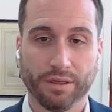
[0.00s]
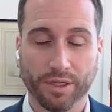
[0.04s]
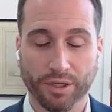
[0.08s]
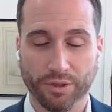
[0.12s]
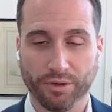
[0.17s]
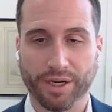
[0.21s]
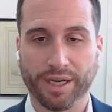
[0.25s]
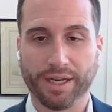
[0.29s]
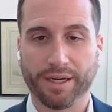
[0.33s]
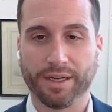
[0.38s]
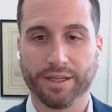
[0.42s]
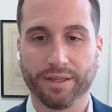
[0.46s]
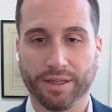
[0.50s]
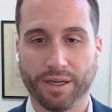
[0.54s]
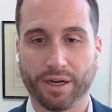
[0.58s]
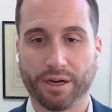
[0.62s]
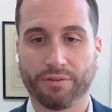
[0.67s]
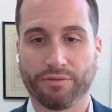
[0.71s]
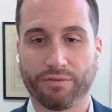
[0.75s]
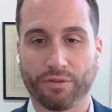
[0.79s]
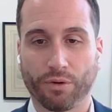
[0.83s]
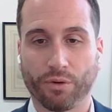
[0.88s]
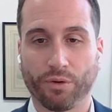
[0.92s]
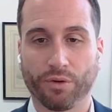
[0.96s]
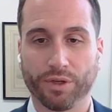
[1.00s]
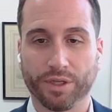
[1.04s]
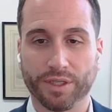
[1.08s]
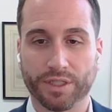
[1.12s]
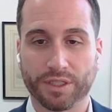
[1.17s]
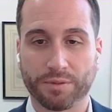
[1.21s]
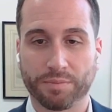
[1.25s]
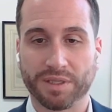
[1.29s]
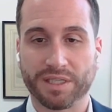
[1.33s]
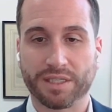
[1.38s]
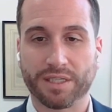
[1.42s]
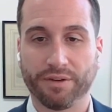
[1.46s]
You can get in there for
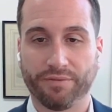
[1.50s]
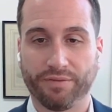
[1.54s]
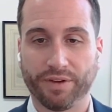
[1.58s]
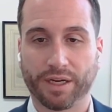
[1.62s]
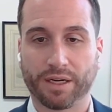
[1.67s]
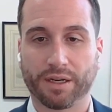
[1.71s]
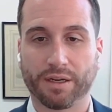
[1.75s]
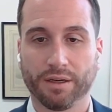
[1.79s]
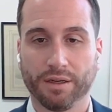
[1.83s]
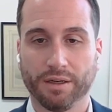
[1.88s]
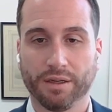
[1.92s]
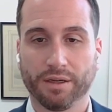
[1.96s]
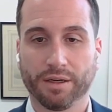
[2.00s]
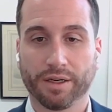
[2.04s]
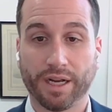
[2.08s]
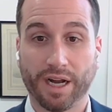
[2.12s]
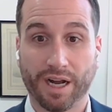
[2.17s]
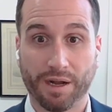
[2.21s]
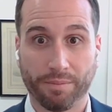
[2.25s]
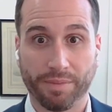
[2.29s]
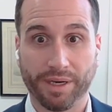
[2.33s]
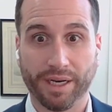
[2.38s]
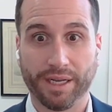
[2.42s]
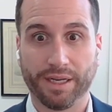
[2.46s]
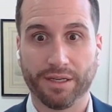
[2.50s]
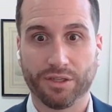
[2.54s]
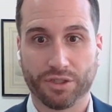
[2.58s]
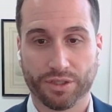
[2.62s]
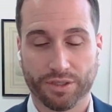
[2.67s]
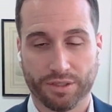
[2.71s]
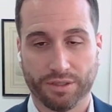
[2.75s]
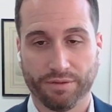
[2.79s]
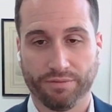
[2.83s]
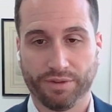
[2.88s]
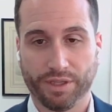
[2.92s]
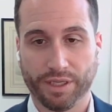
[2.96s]
only specific
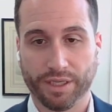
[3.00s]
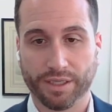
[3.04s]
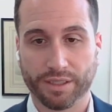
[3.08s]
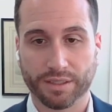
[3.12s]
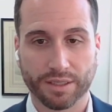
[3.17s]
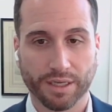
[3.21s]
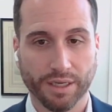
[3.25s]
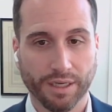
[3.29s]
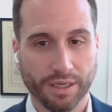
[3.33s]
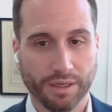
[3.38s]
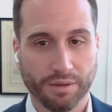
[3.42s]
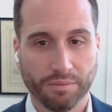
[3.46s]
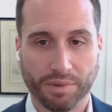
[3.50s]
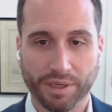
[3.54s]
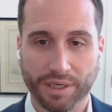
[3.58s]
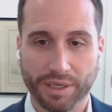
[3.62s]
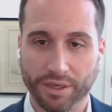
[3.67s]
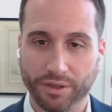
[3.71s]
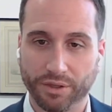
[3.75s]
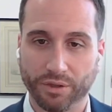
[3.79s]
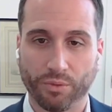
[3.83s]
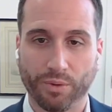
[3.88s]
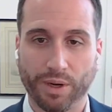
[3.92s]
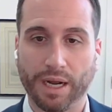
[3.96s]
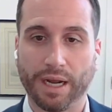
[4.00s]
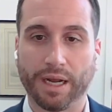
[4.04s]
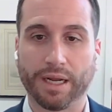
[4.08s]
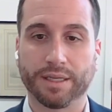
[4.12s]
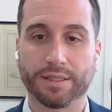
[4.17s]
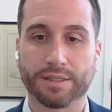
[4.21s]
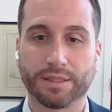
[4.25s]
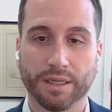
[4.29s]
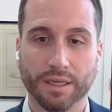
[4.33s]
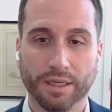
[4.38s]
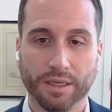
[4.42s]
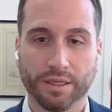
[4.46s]
combinations of things, but
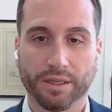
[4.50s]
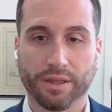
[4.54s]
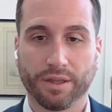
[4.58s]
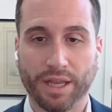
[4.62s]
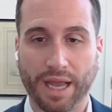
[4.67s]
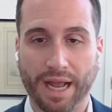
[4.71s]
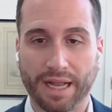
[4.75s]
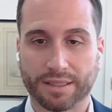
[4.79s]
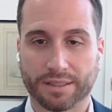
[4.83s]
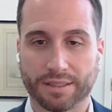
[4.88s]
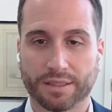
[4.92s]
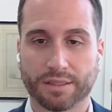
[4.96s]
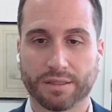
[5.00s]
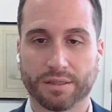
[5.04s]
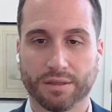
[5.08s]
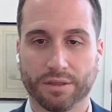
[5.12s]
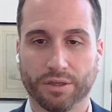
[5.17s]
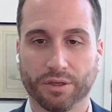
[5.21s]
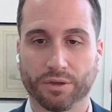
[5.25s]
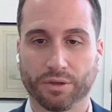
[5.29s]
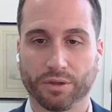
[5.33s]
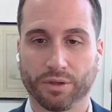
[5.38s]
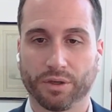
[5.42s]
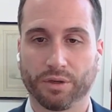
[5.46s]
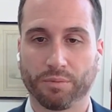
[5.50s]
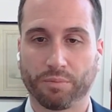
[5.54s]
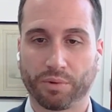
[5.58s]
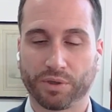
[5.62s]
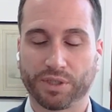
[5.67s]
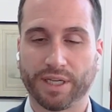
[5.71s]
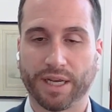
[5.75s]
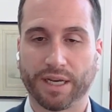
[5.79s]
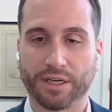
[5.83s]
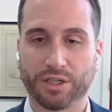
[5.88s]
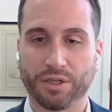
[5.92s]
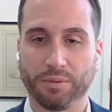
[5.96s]
otherwise that's your little
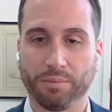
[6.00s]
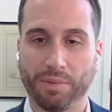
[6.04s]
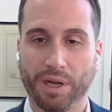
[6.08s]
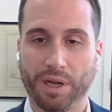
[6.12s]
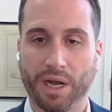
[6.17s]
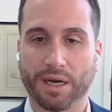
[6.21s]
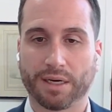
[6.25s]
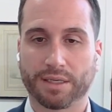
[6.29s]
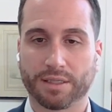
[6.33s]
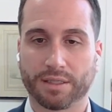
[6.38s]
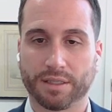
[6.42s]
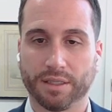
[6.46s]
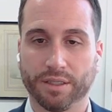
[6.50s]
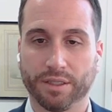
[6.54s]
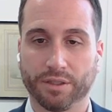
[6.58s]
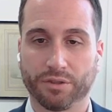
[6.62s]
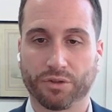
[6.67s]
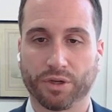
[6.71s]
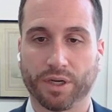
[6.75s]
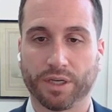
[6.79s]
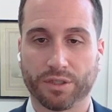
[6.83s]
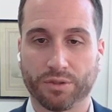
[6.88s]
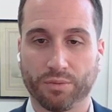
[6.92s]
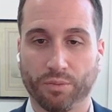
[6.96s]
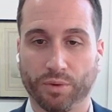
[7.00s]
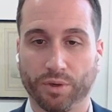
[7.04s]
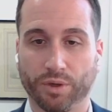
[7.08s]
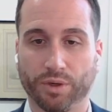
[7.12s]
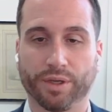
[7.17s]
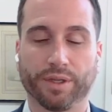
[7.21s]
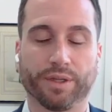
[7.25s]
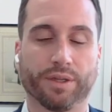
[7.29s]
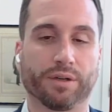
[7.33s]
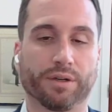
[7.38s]
protection box in the trust world.